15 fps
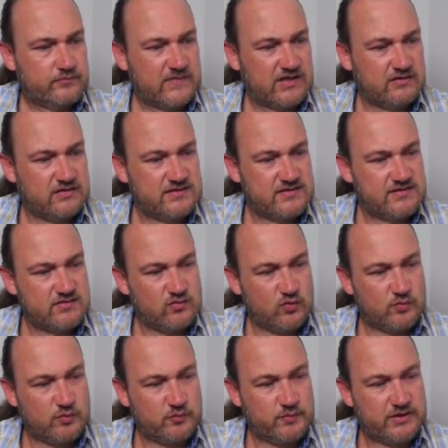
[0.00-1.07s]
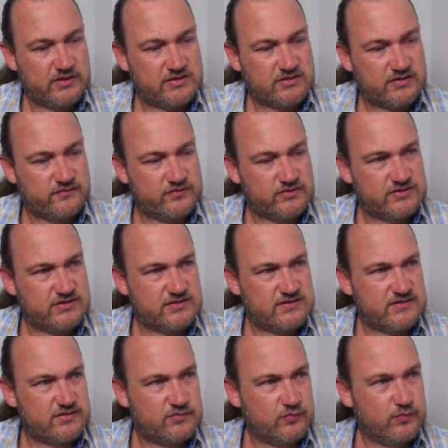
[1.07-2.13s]
This is normal bearish
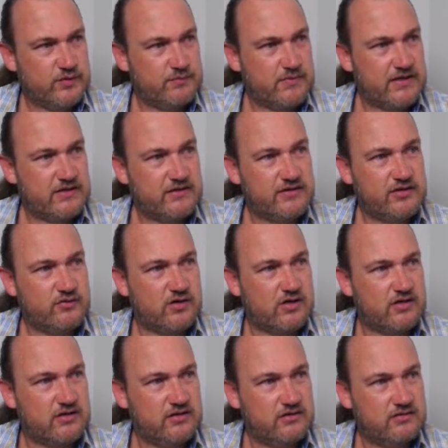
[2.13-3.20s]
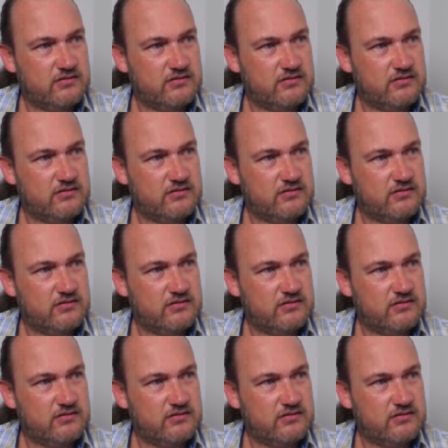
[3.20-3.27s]
divergence. We made a new high.